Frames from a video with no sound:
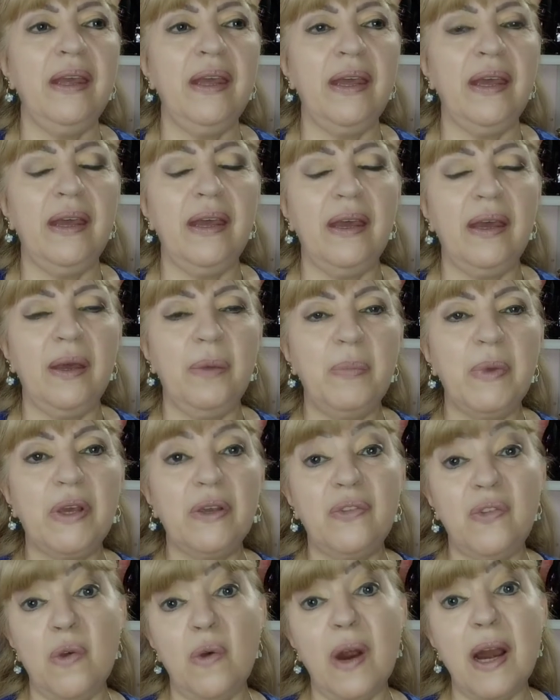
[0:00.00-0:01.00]
uh,
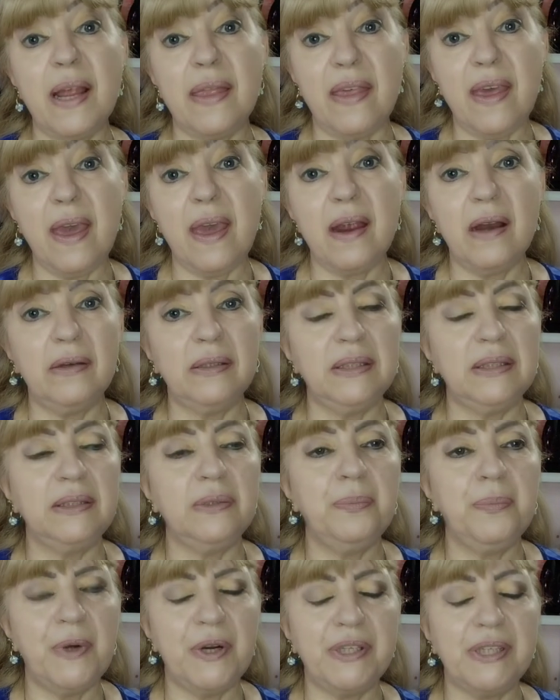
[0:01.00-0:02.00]
because you are there
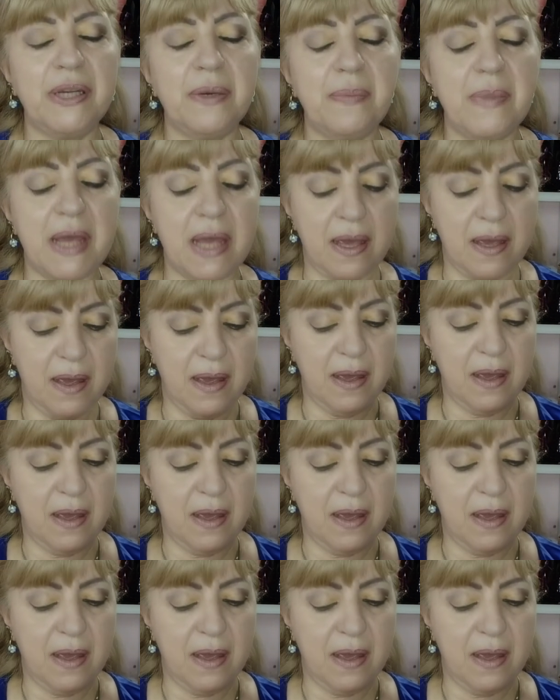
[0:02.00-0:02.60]
supporting me.